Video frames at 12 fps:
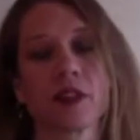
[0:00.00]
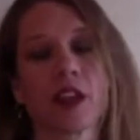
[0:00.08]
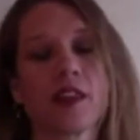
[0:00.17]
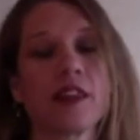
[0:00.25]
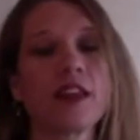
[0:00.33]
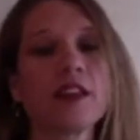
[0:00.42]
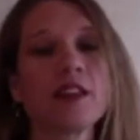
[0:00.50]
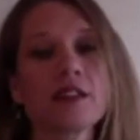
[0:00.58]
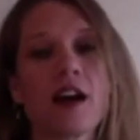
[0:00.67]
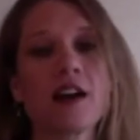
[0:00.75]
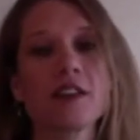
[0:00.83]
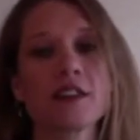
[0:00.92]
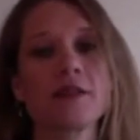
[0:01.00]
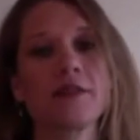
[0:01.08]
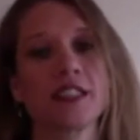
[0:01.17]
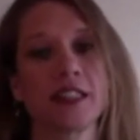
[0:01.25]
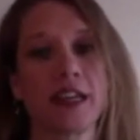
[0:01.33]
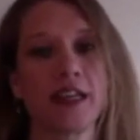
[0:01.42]
These costly
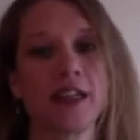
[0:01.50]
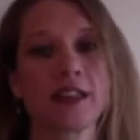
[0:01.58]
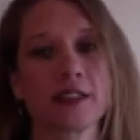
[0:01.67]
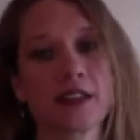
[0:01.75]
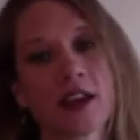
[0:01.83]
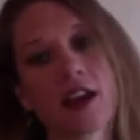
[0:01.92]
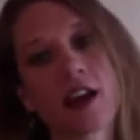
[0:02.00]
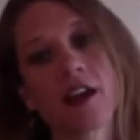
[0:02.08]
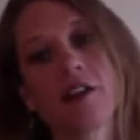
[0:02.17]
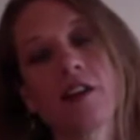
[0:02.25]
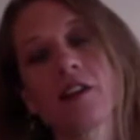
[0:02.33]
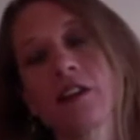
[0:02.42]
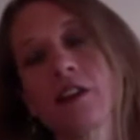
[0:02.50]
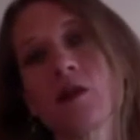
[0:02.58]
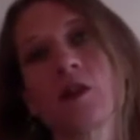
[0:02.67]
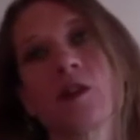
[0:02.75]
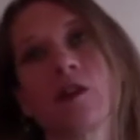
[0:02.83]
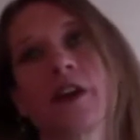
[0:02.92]
mistakes not only will
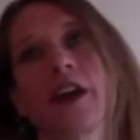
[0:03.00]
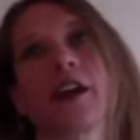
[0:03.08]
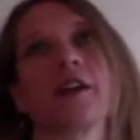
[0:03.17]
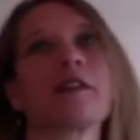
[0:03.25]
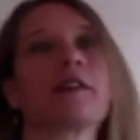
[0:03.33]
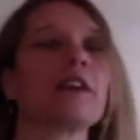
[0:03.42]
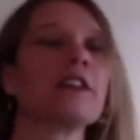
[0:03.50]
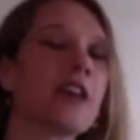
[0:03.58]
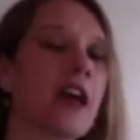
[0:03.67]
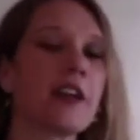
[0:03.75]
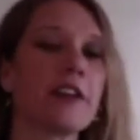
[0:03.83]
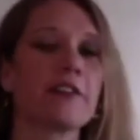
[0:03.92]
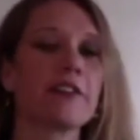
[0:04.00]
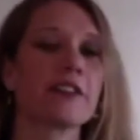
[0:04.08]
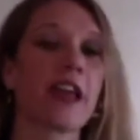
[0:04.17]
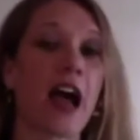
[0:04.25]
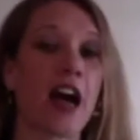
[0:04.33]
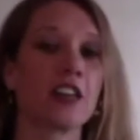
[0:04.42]
create continuous
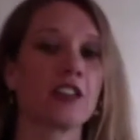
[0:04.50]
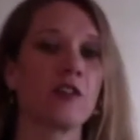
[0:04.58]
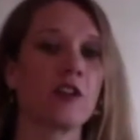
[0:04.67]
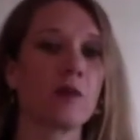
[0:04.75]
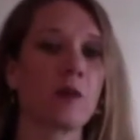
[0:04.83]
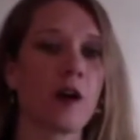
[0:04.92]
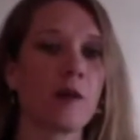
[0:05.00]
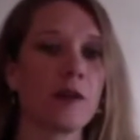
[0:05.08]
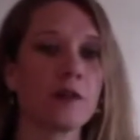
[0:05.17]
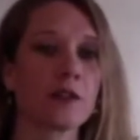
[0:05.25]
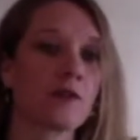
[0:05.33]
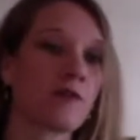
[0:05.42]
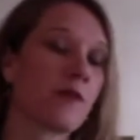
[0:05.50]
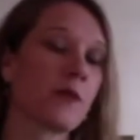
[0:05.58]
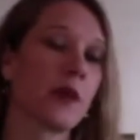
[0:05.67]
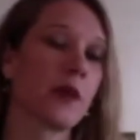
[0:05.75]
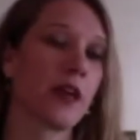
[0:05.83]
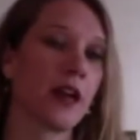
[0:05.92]
cash flow problems from the
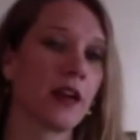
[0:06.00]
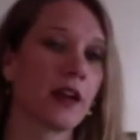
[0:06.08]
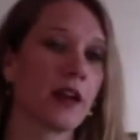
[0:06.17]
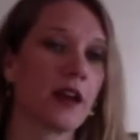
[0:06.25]
beginning,